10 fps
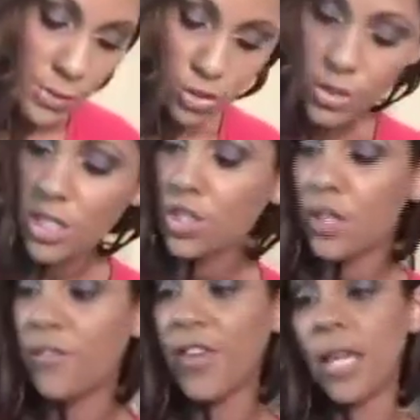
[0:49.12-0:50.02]
traditional
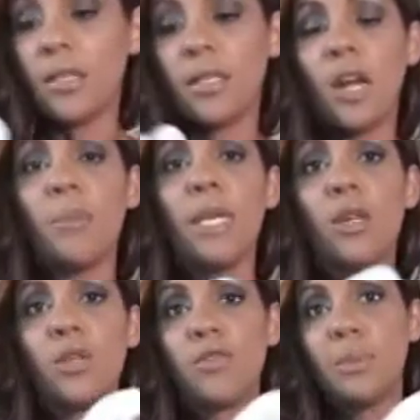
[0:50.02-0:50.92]
veils are made
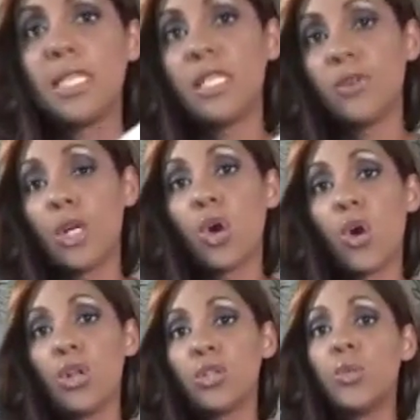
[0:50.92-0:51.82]
out of a material
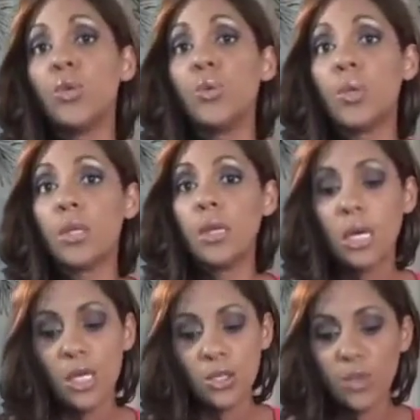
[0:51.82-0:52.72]
called tulle.
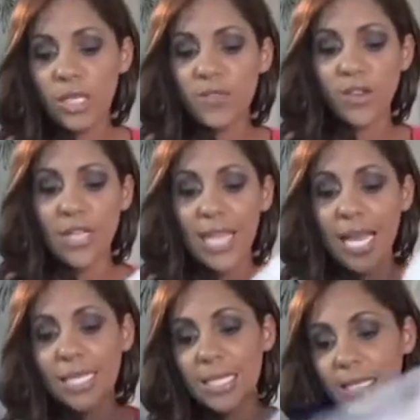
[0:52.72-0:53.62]
Tulle is very light, it's